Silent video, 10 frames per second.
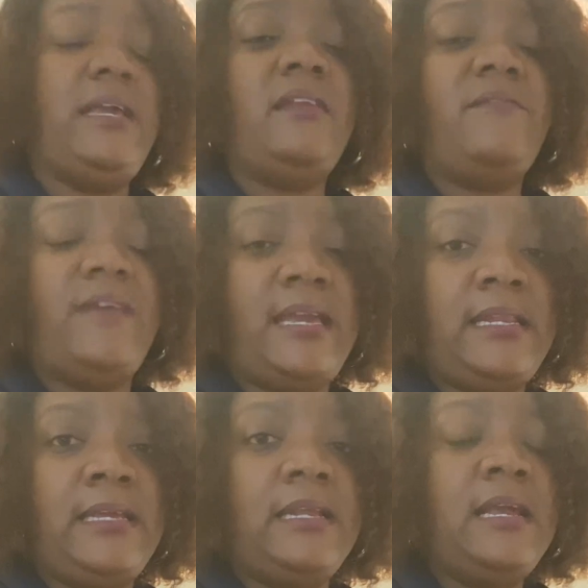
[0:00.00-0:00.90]

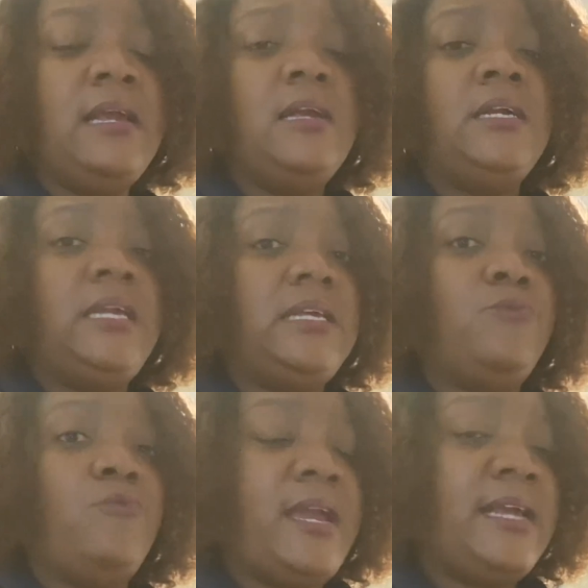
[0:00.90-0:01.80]
elevated, get
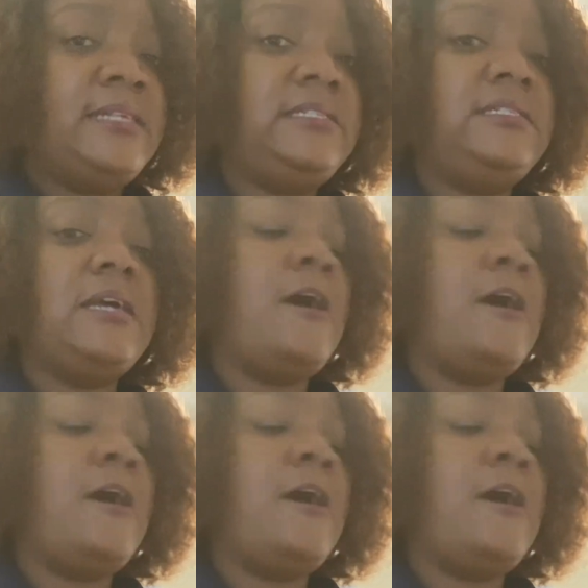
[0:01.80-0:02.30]
rest.